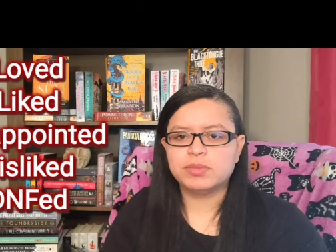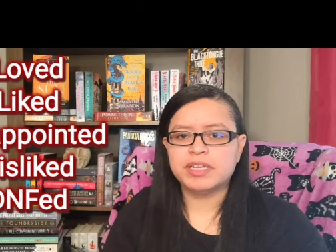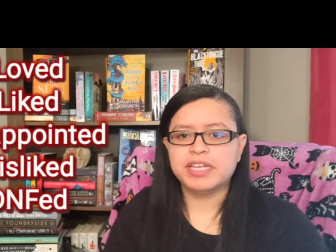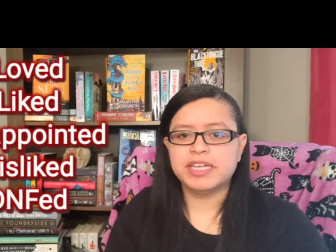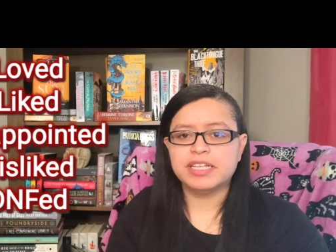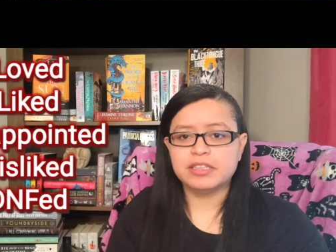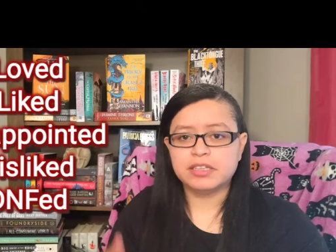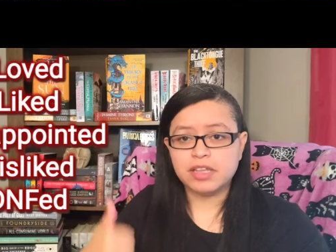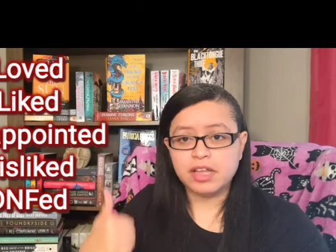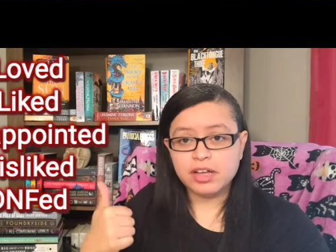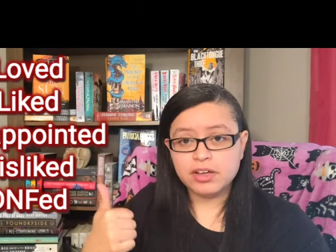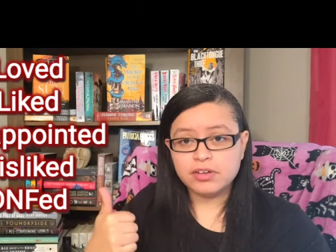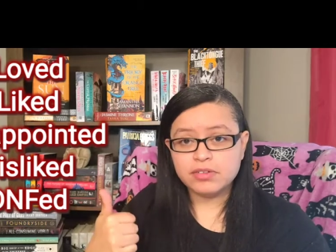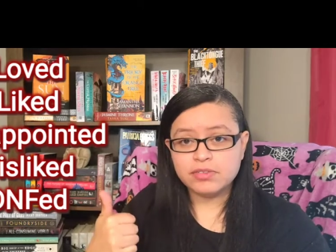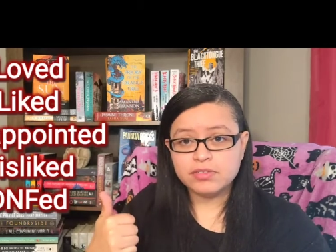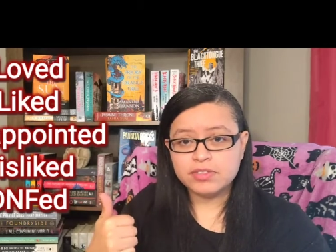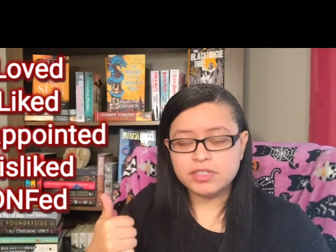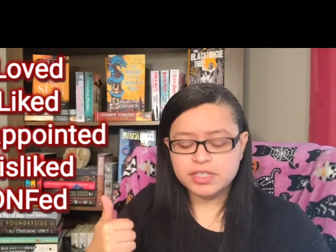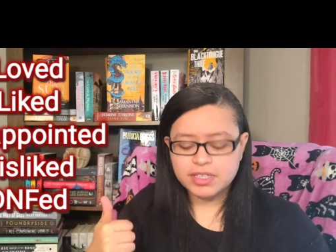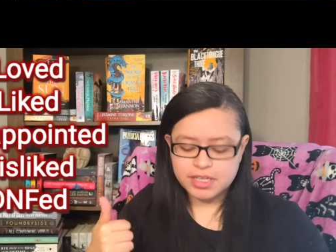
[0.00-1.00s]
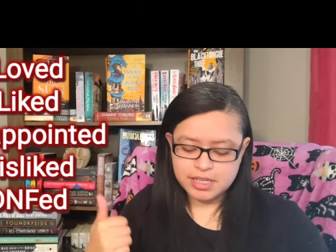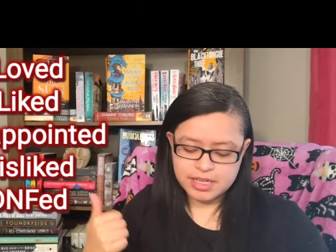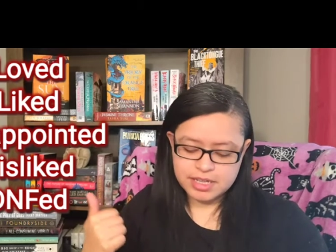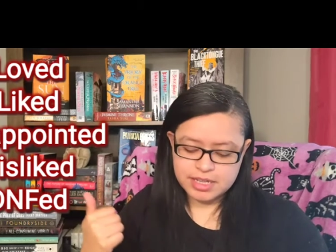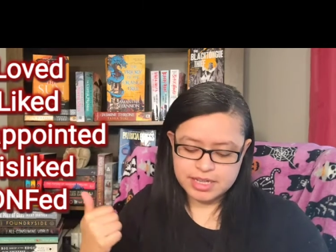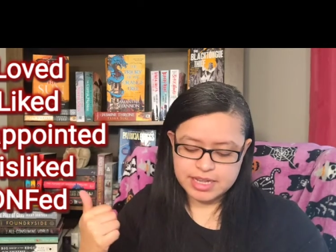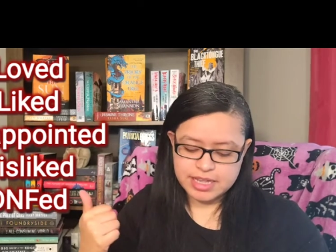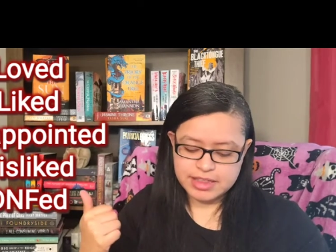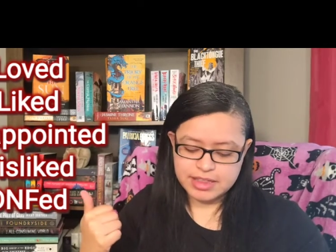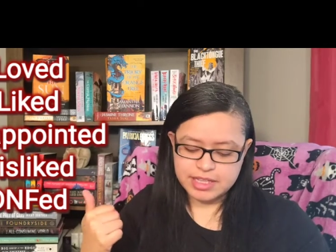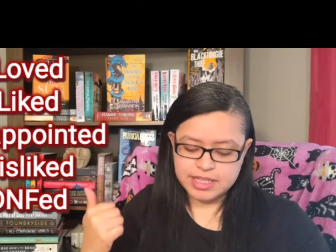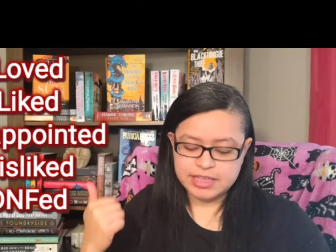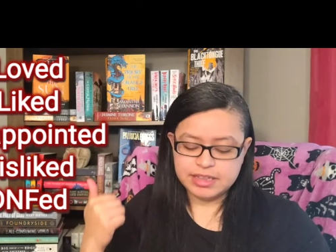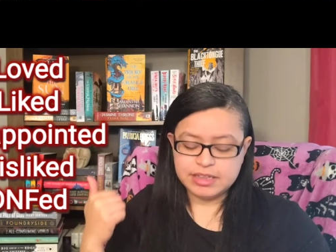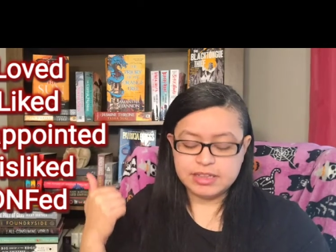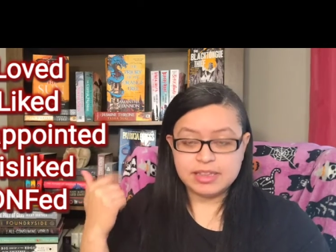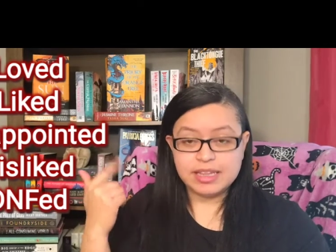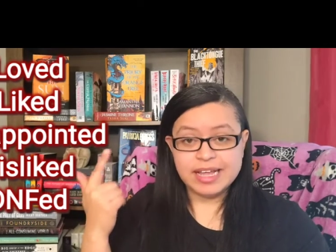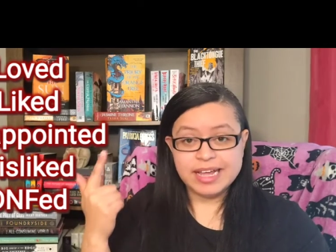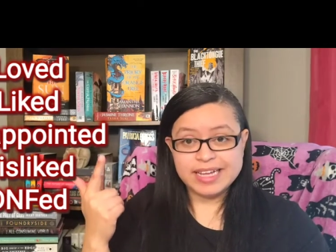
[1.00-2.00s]
being loved, and then
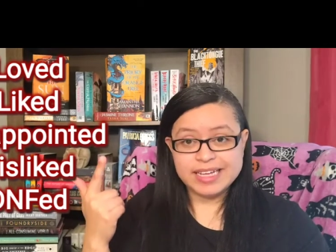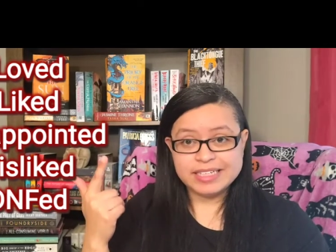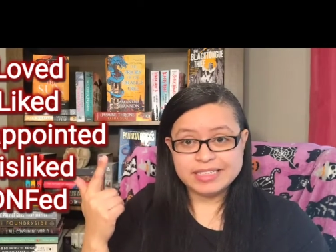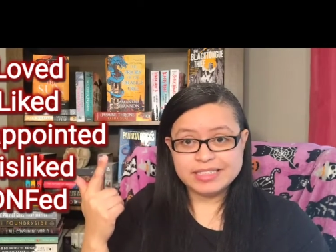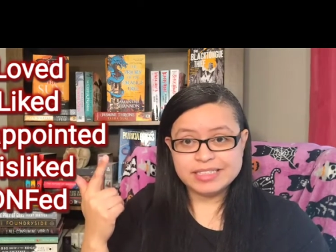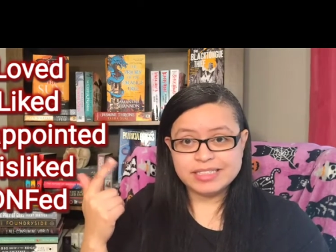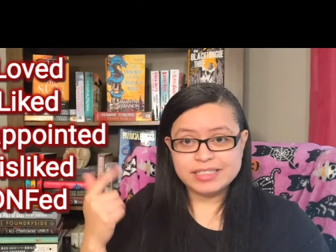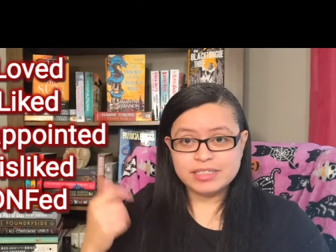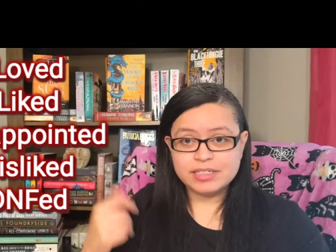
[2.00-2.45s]
liked,